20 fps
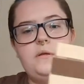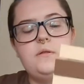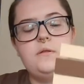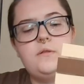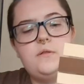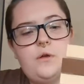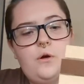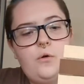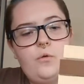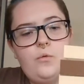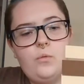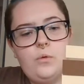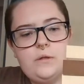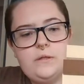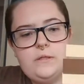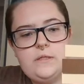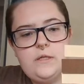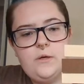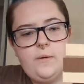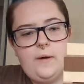So
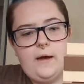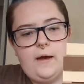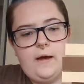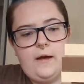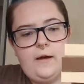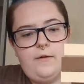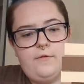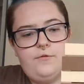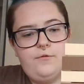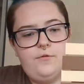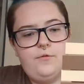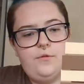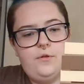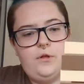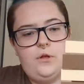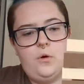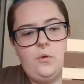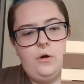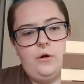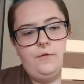once you have
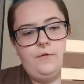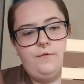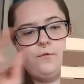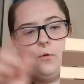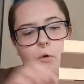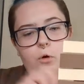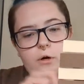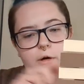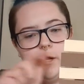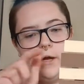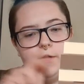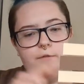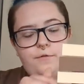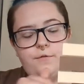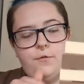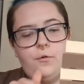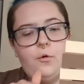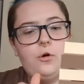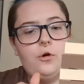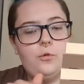your 4
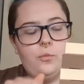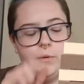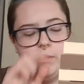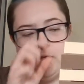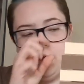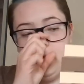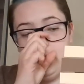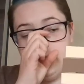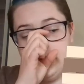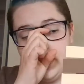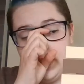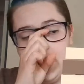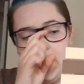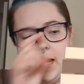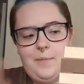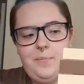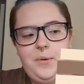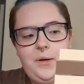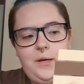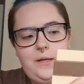and 4 weaved,
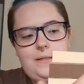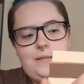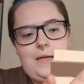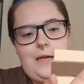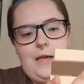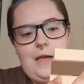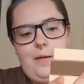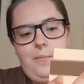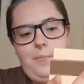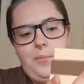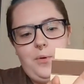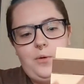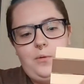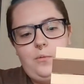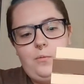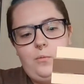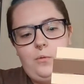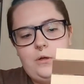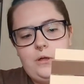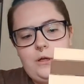I put tape,
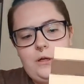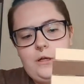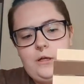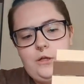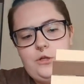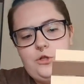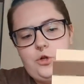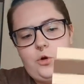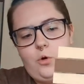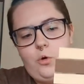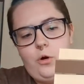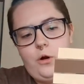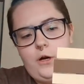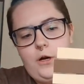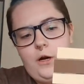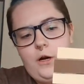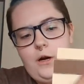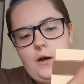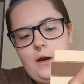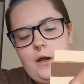one on each
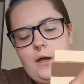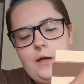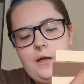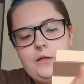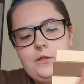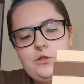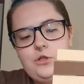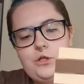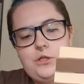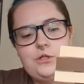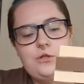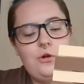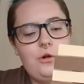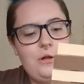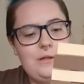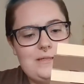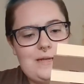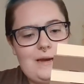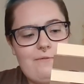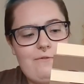corner, just to
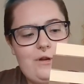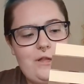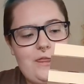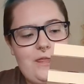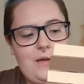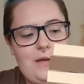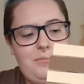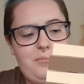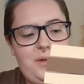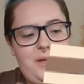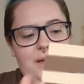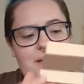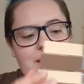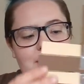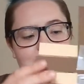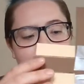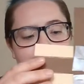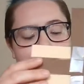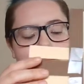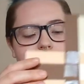hold everything in
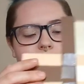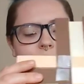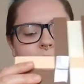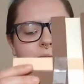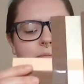place.